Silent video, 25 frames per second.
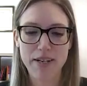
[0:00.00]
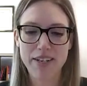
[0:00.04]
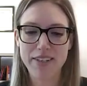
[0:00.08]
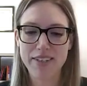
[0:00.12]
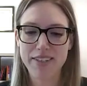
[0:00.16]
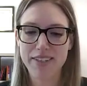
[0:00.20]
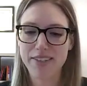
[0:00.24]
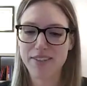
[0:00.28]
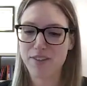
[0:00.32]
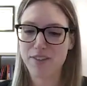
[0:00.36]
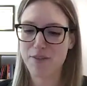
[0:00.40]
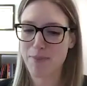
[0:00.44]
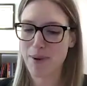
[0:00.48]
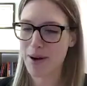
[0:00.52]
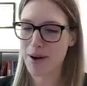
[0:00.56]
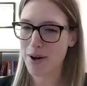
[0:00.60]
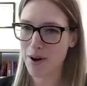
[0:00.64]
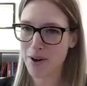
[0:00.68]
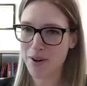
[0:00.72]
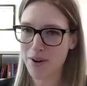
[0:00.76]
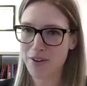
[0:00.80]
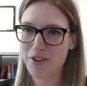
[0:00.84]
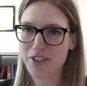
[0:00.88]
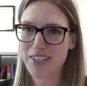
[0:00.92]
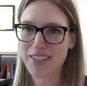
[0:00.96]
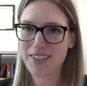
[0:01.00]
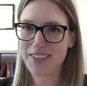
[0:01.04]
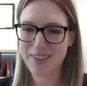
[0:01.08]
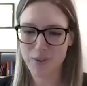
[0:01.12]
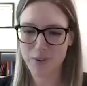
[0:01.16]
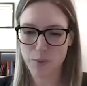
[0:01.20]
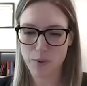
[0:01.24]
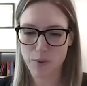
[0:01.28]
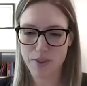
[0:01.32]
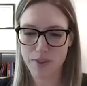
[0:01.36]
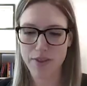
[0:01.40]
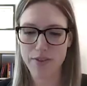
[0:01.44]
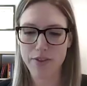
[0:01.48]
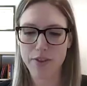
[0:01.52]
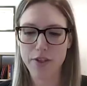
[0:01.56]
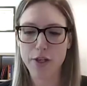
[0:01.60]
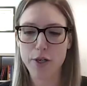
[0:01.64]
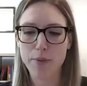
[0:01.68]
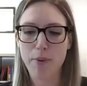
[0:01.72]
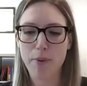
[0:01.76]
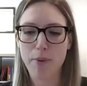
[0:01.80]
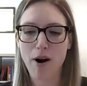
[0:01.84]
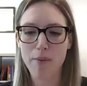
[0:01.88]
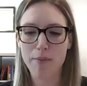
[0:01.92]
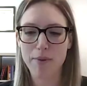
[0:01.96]
Emeritus of Biology within the
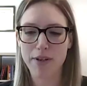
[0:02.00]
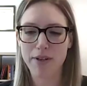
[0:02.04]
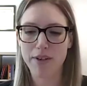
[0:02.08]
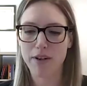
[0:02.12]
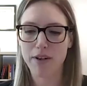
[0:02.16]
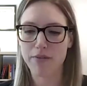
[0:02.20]
Department